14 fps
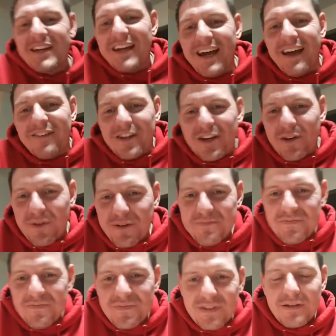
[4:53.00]
Have a good one.
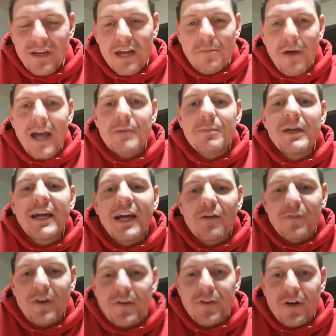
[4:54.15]
Hey, Mike, be
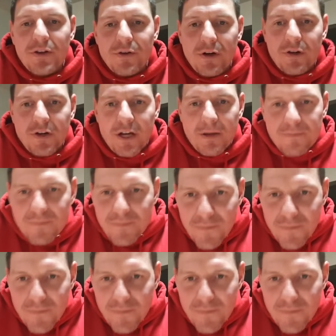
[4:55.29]
careful out there on the road, okay?